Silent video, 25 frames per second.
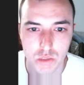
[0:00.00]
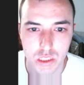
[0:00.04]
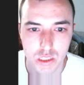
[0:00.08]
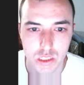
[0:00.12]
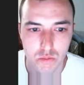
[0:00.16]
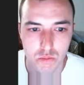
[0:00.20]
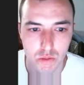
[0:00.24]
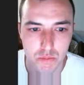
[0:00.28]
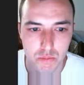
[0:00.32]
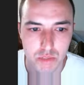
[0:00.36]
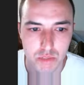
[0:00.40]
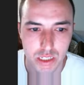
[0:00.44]
what
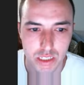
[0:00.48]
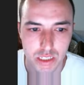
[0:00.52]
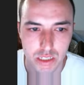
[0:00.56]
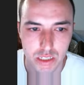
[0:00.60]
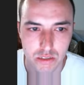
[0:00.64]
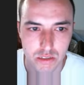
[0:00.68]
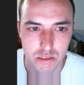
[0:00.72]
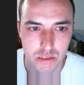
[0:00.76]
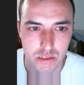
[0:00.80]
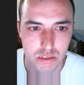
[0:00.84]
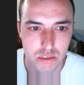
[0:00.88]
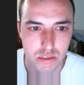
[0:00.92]
this website
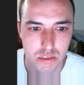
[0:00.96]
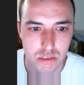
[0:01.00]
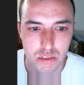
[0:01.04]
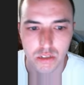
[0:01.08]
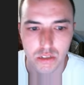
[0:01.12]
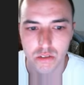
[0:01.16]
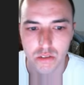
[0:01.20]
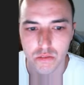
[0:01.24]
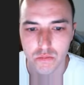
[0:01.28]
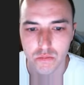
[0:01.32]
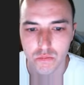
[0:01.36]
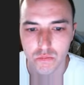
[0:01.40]
tells us to
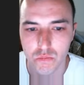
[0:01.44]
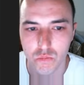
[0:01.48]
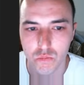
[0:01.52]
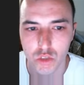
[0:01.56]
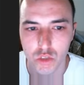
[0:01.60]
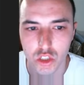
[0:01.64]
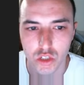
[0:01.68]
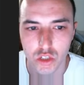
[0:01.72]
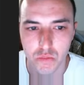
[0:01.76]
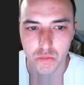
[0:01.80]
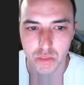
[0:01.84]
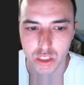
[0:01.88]
do,
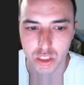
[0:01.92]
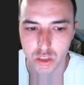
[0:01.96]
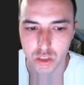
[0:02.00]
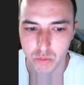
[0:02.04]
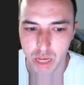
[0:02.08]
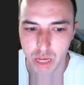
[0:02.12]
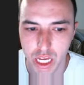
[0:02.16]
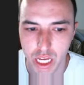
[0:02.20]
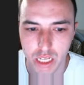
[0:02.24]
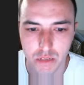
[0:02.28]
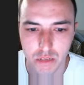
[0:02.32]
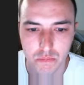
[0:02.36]
which shouldn't be too
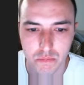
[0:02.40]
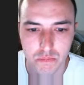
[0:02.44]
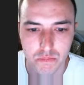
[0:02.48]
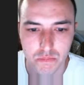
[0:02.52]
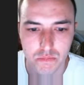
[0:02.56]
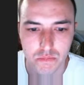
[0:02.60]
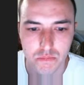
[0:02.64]
bad.